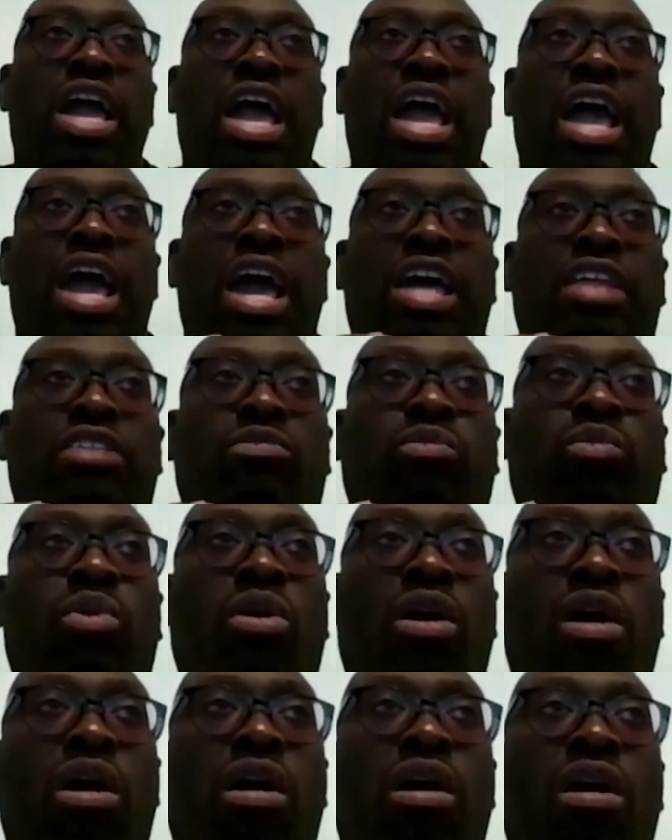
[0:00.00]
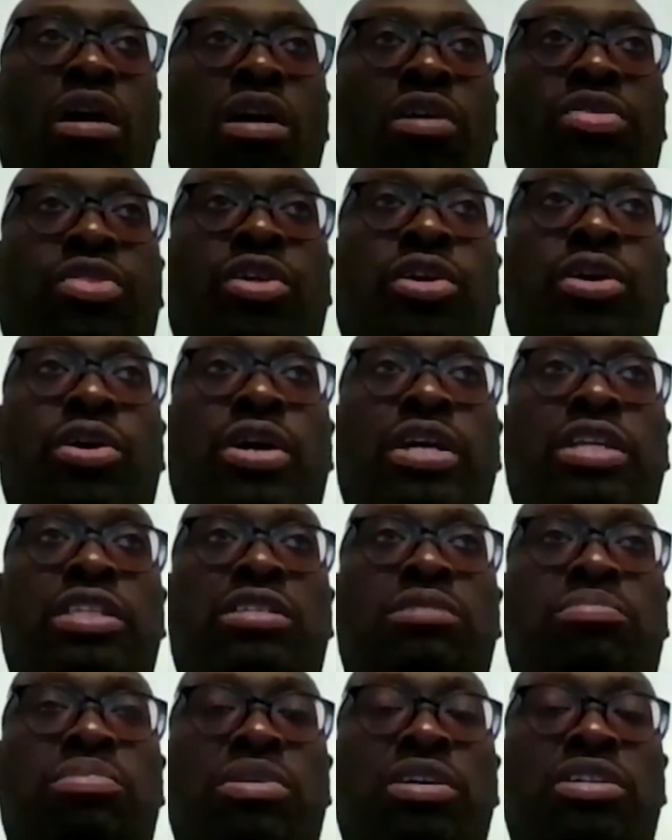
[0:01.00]
and what are the
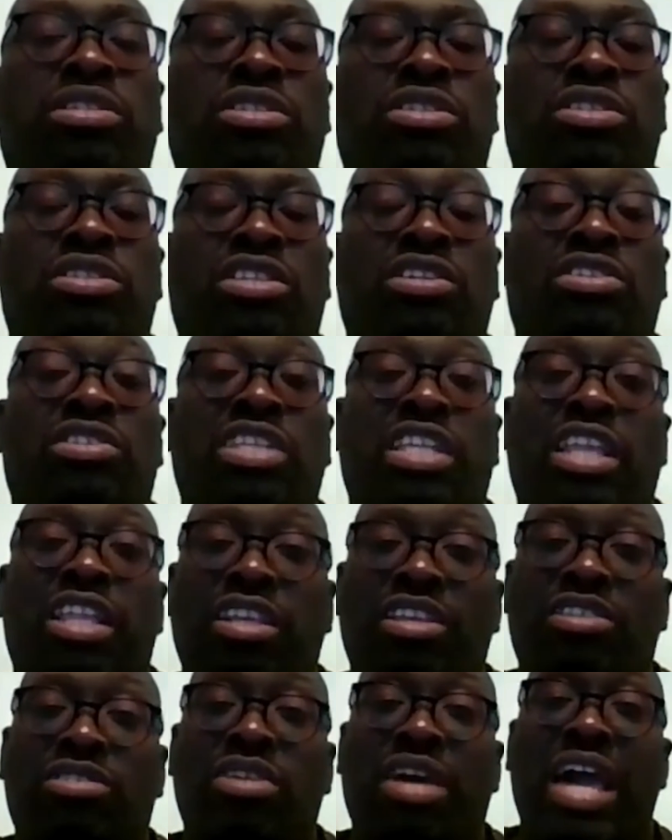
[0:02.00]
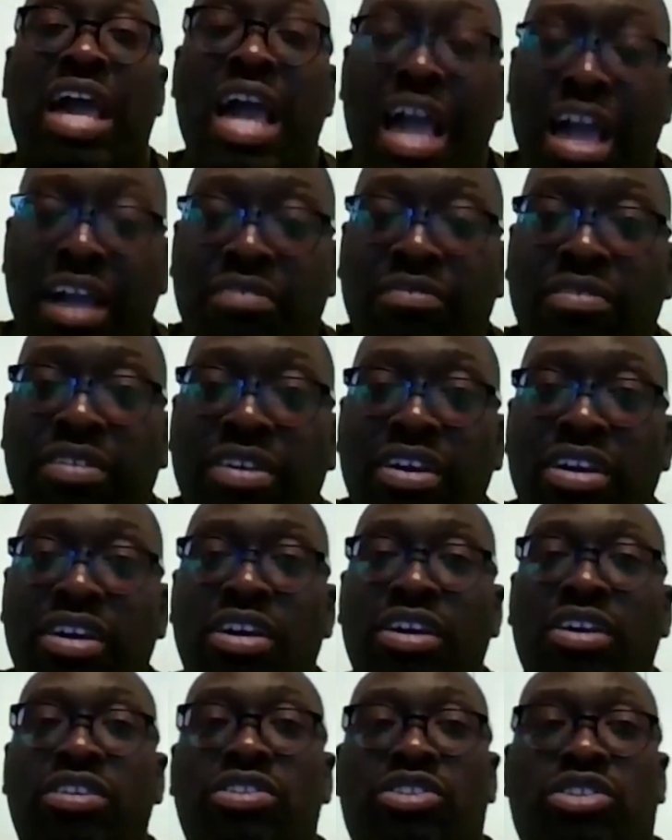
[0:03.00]
interpersonal skills that they need to have
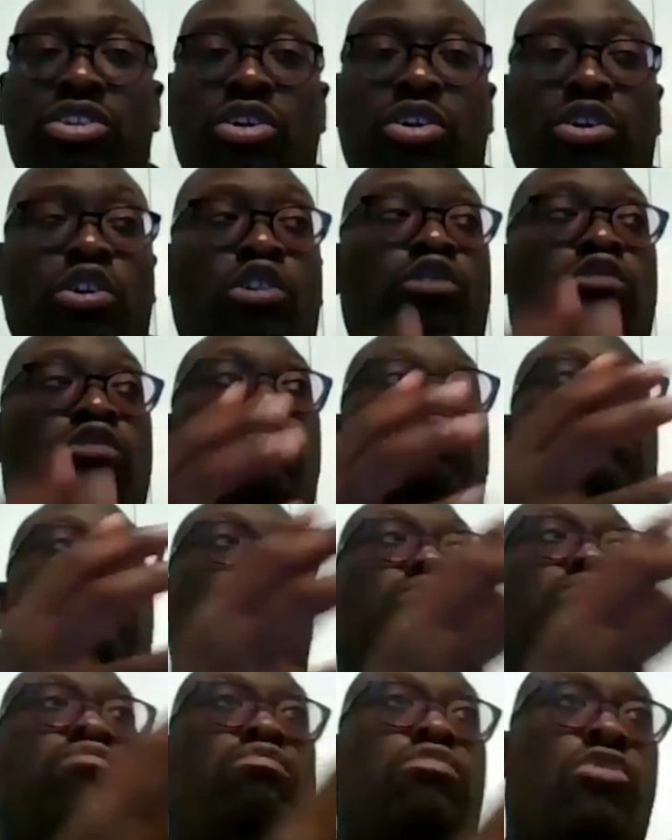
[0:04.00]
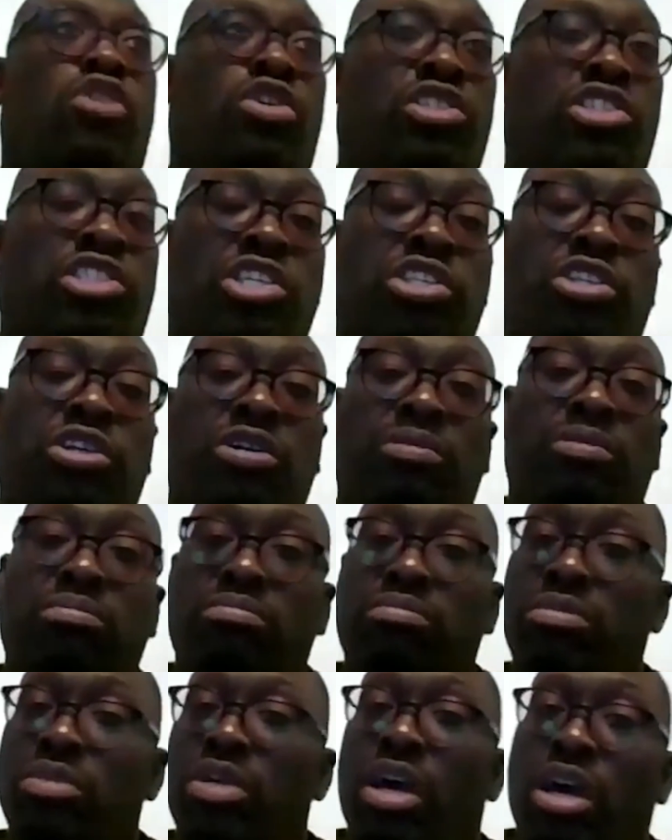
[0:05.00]
to consider
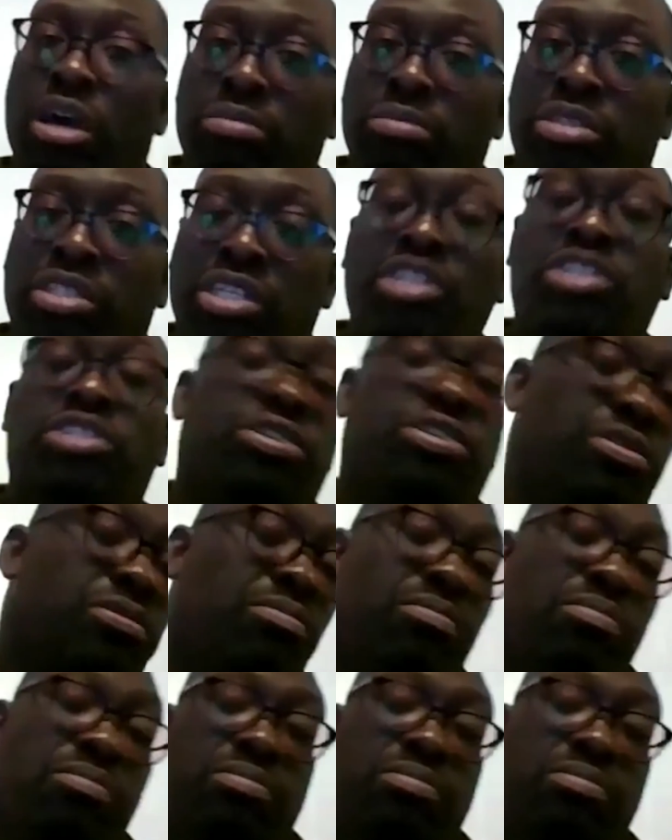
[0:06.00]
teaching?